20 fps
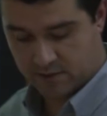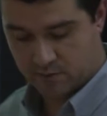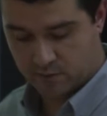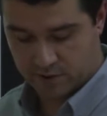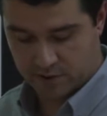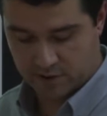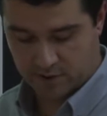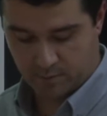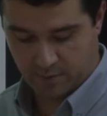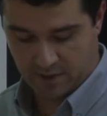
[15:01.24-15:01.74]

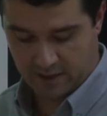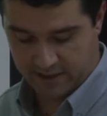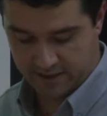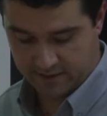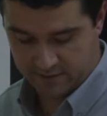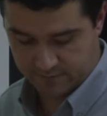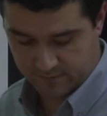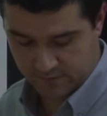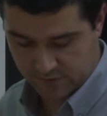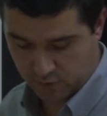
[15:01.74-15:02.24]
were applied.
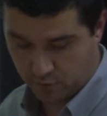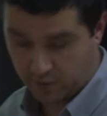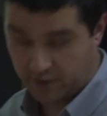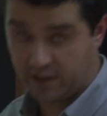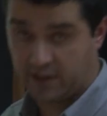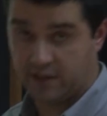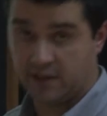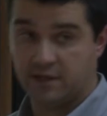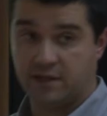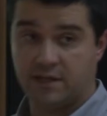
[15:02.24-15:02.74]
So I
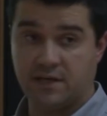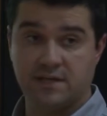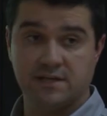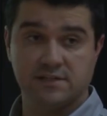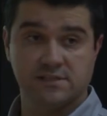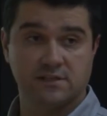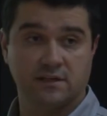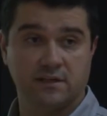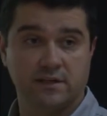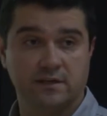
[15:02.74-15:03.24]
can
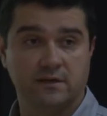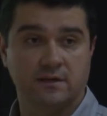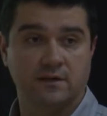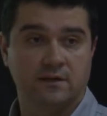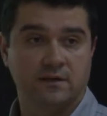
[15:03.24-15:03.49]
easily